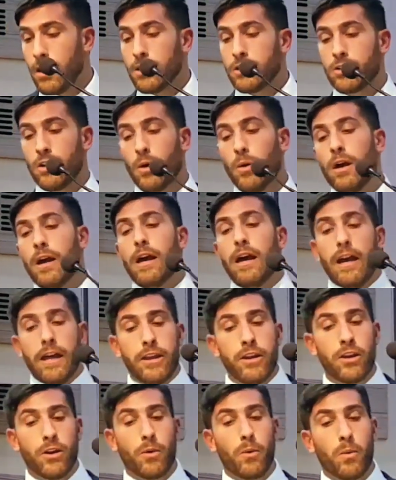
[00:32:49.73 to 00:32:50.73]
So,
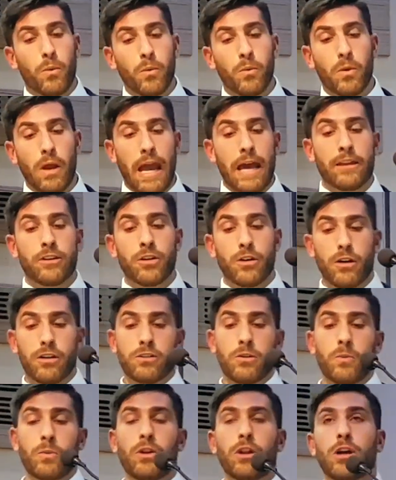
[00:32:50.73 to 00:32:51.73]
you know, and
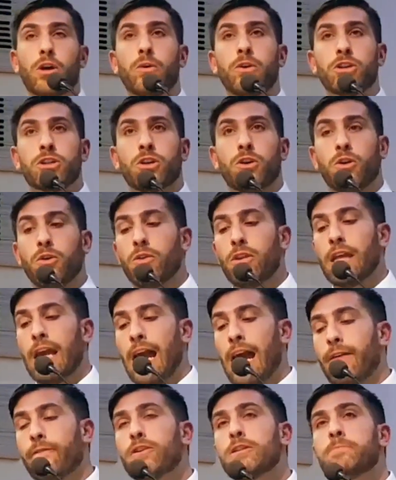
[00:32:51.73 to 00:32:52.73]
to, to really go and show you,
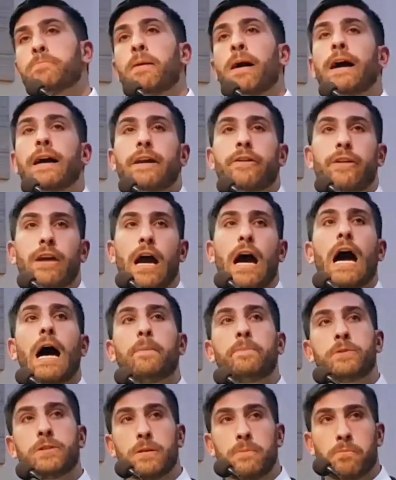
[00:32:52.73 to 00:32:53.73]
the average binary
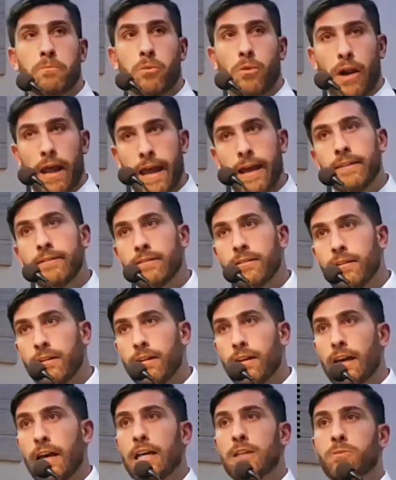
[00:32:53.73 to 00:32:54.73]
option
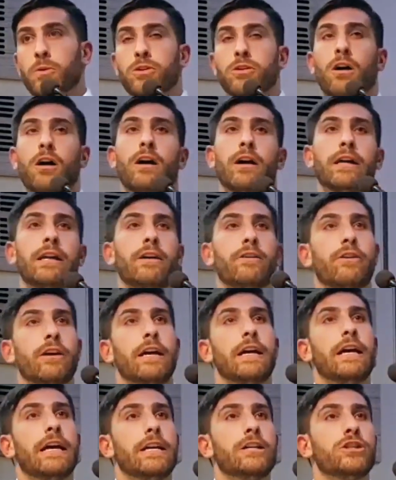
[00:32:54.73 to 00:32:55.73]
brand, as we're talking
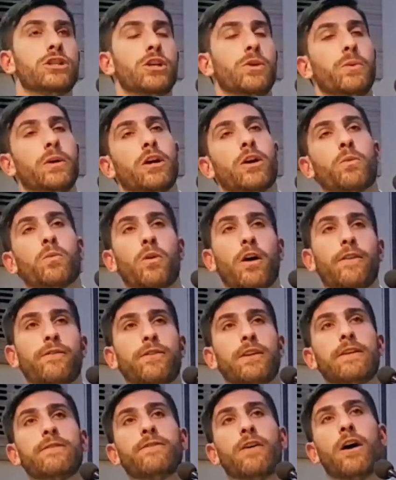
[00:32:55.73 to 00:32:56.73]
here, is doing a
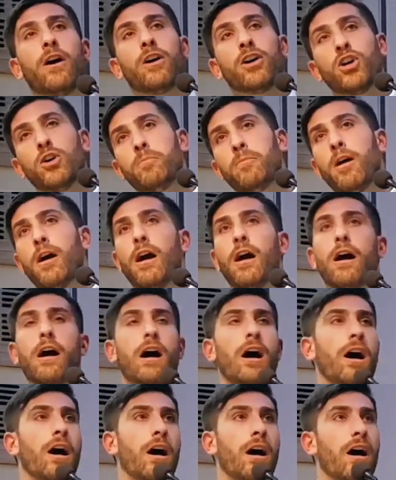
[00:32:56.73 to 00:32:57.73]
roughly volume
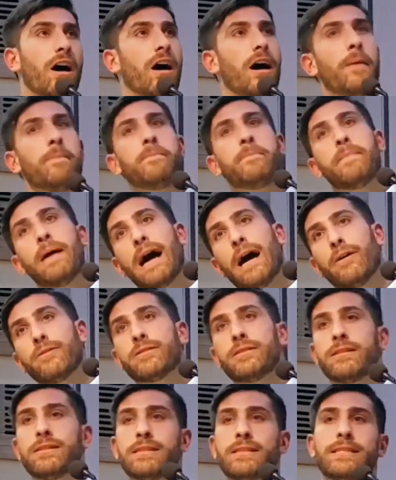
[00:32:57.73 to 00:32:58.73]
uh,
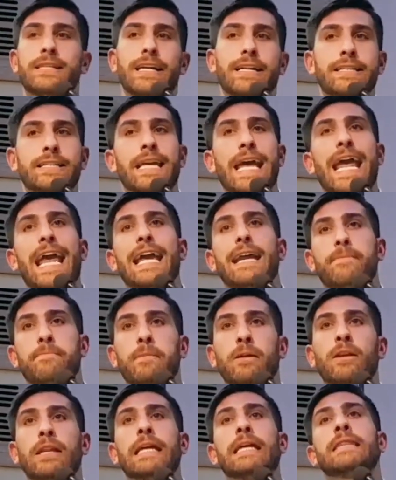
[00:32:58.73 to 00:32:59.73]
about six to
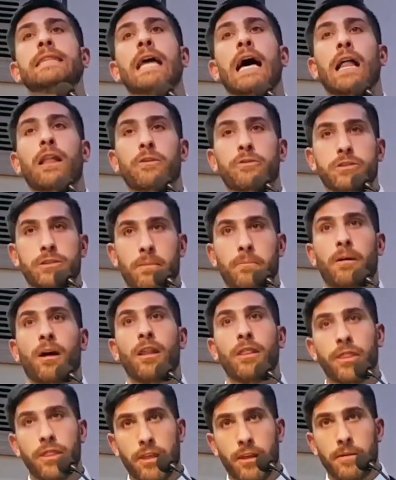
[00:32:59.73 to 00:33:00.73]
eight million dollars a
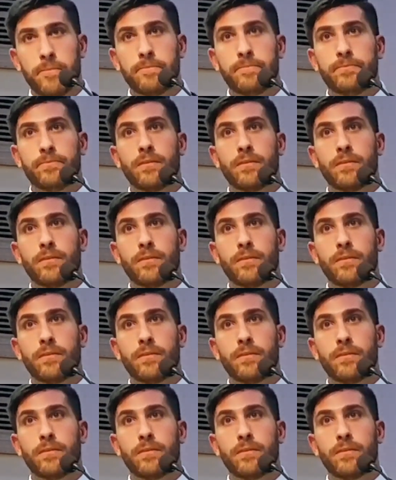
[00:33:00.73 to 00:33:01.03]
month.